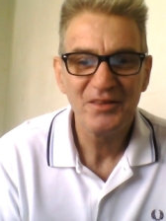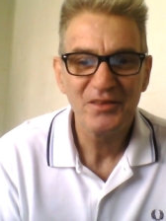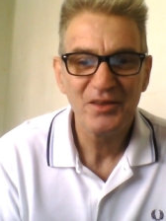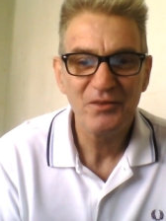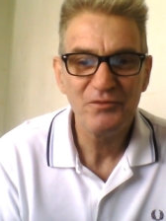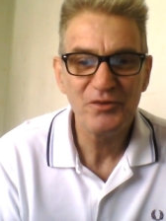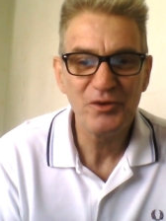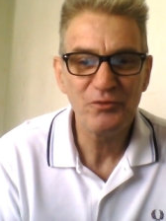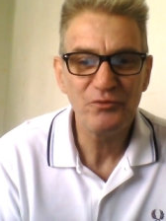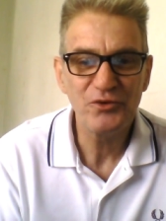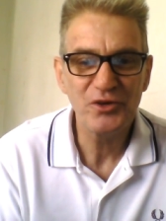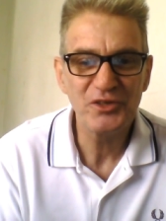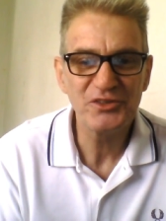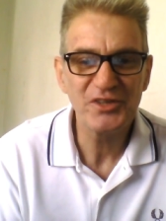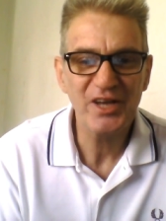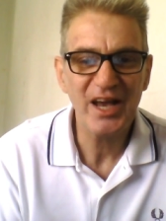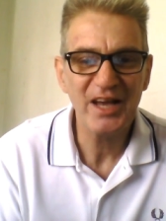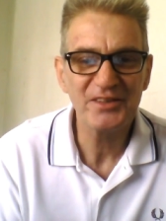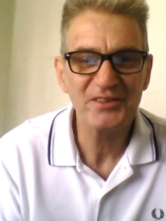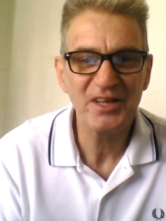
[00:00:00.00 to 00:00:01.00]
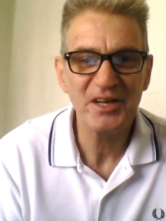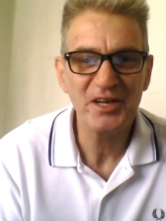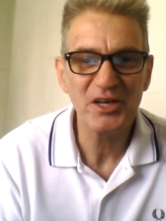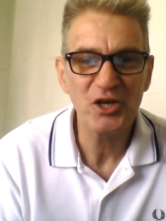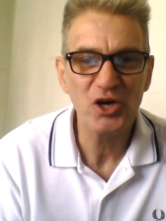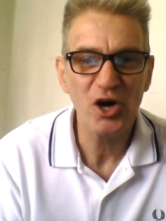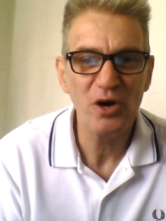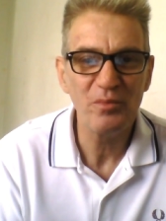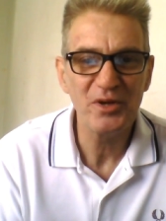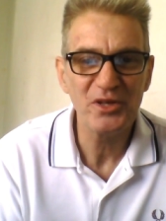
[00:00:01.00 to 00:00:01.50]
feel free to add any
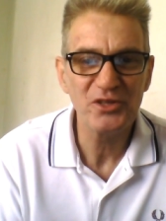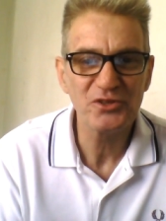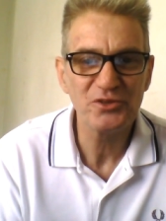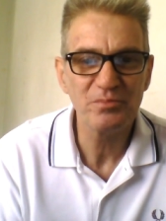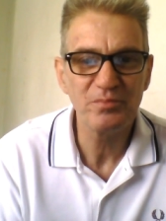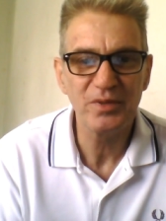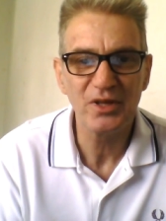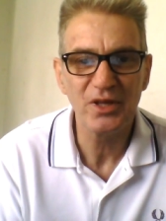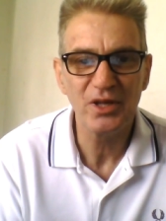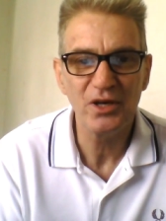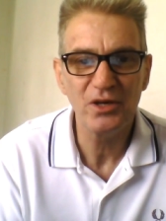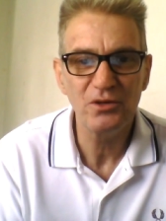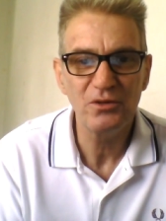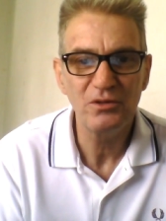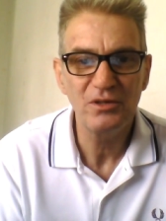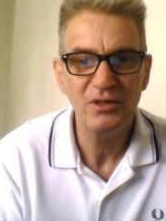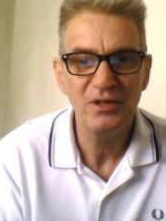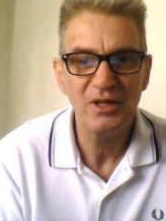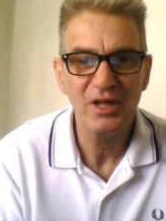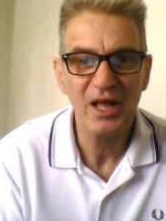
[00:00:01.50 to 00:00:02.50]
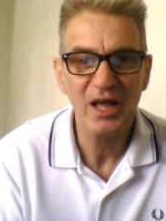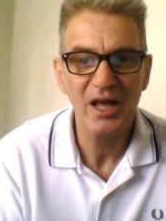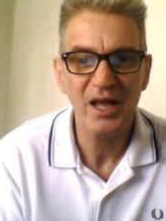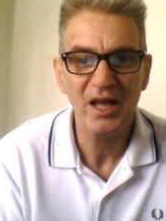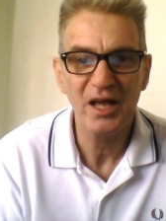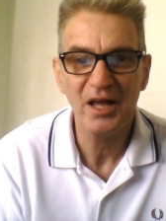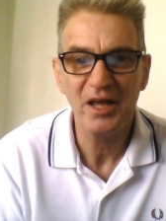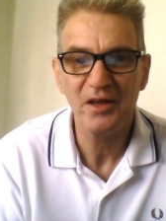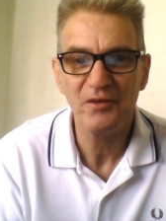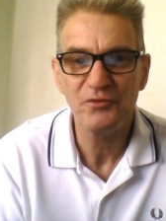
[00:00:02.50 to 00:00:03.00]
comments below.
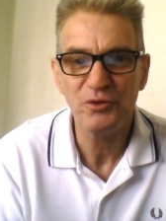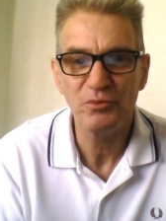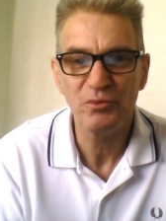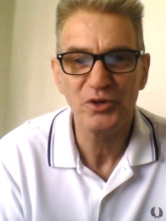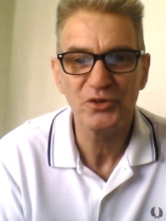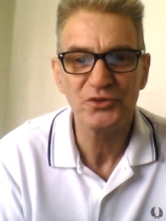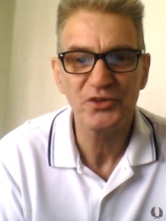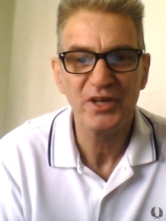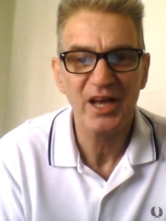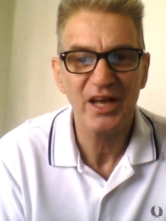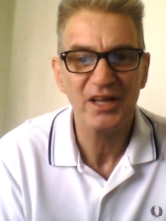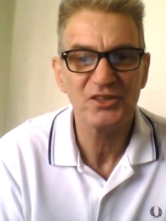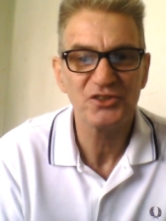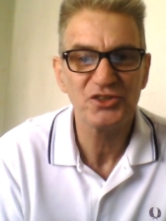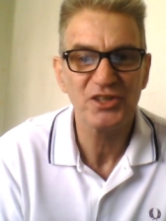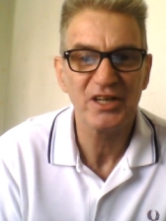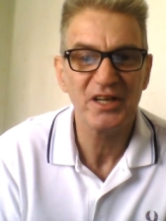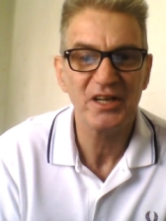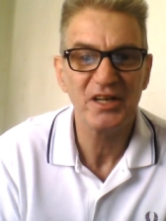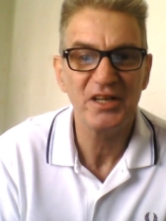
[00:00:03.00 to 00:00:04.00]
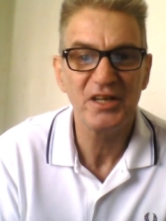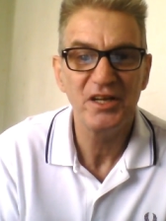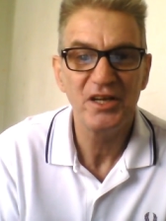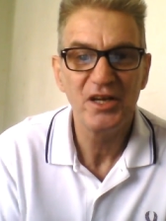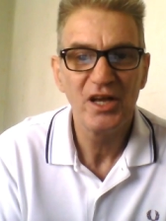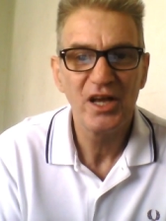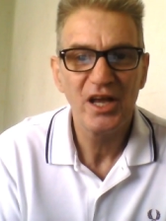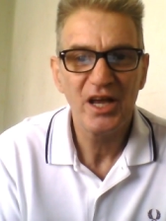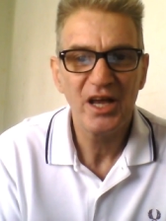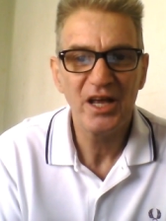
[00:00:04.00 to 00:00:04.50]
If you want to catch any
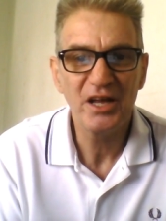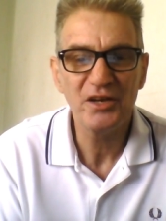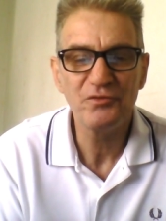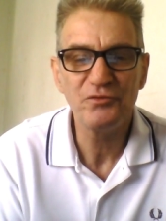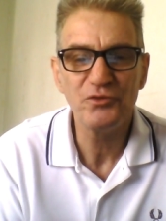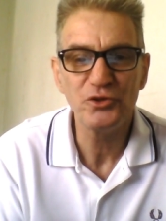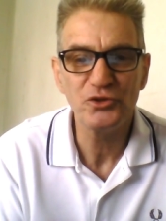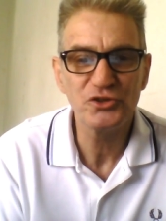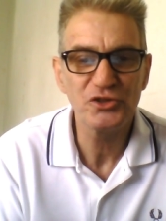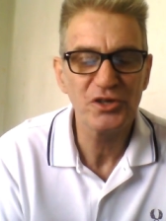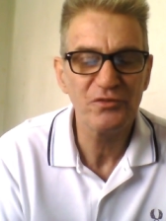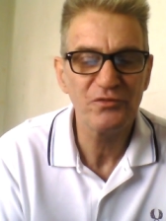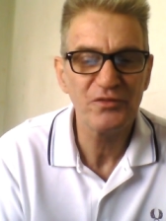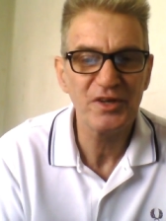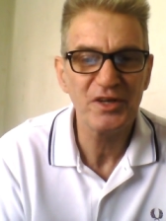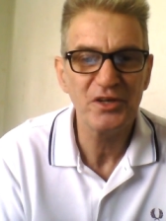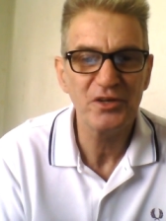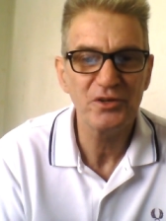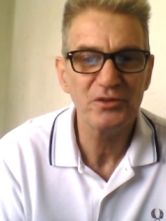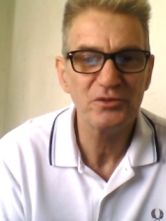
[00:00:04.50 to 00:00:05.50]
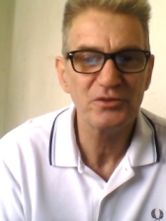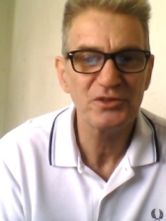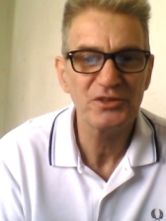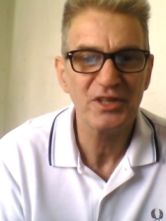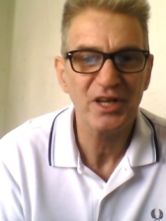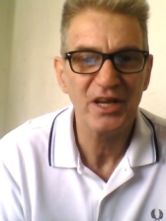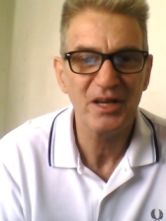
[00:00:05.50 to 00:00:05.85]
future videos,